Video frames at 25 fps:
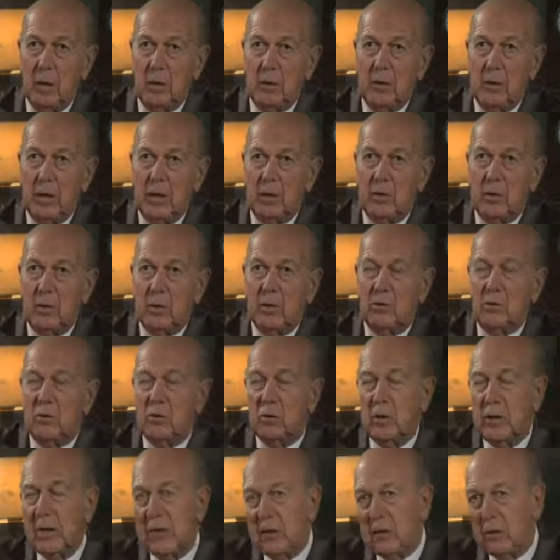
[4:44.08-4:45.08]
Then the
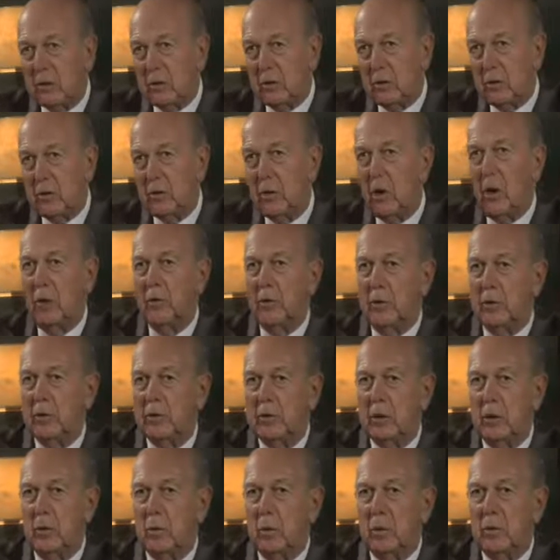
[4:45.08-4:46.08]
great
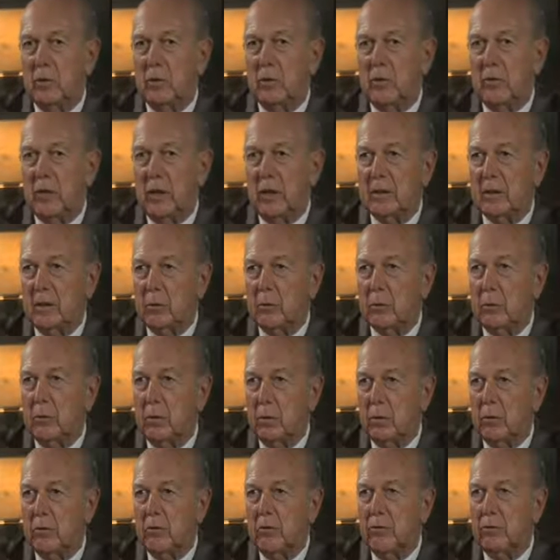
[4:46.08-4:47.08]
novelty was the fact that we
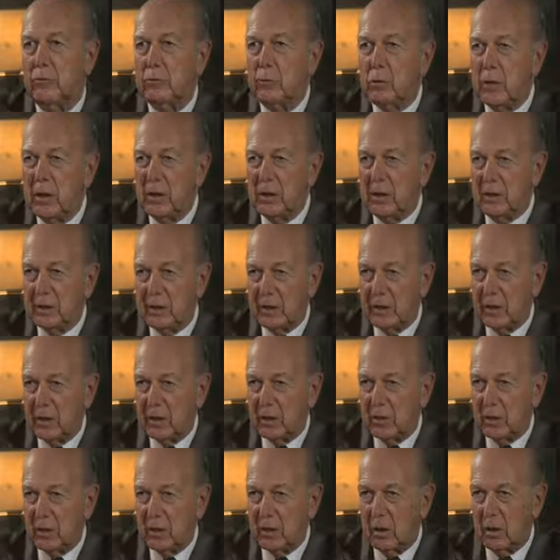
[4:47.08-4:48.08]
were fully
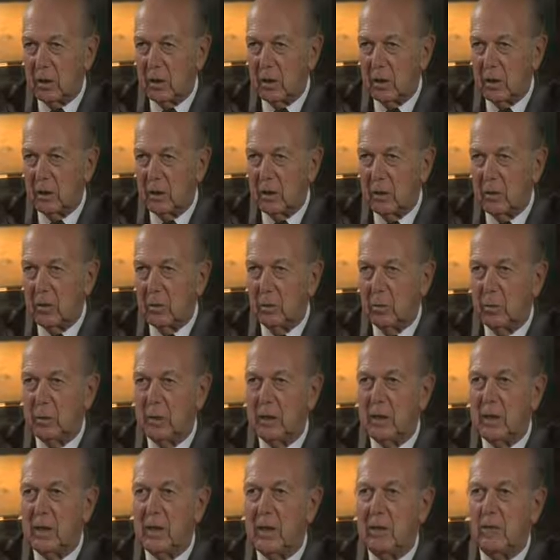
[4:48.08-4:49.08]
international.
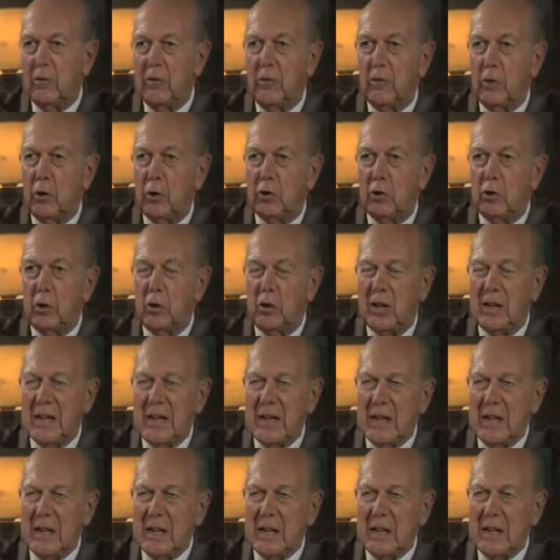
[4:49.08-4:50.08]
We avoided
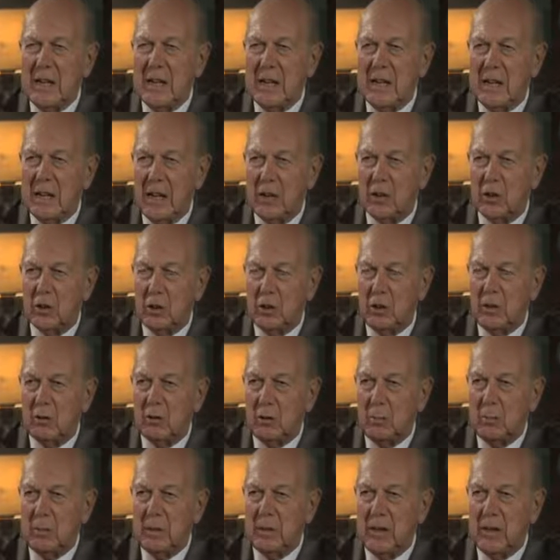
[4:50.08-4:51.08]
any national
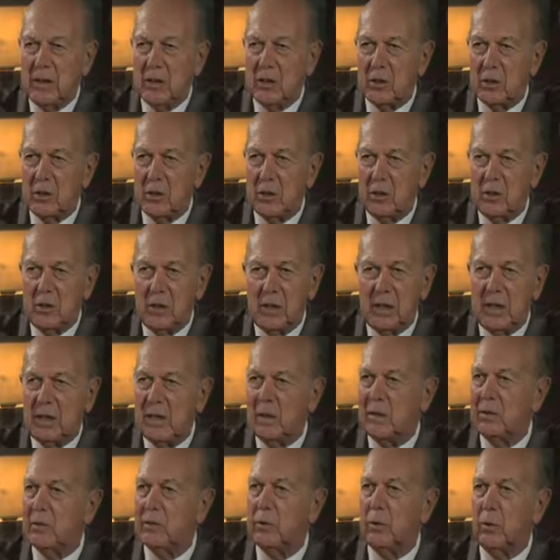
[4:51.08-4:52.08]
domination of
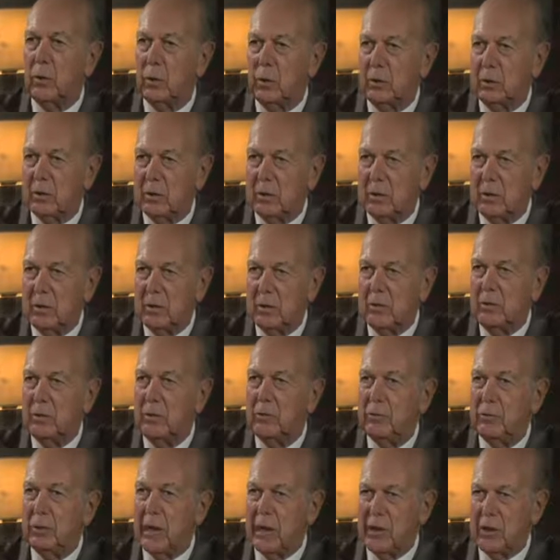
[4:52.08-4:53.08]
any sort,
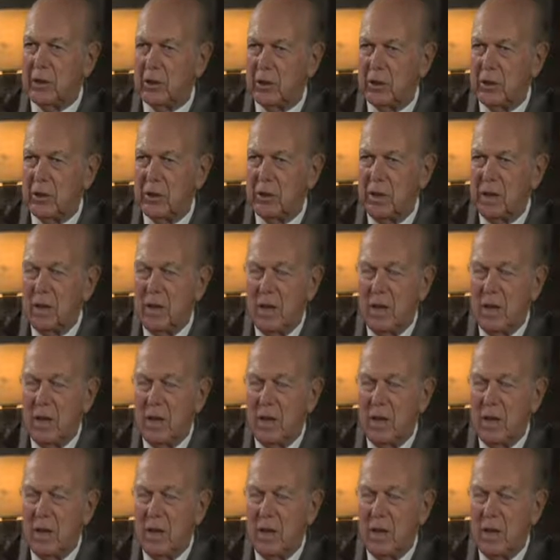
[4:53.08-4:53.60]
even French.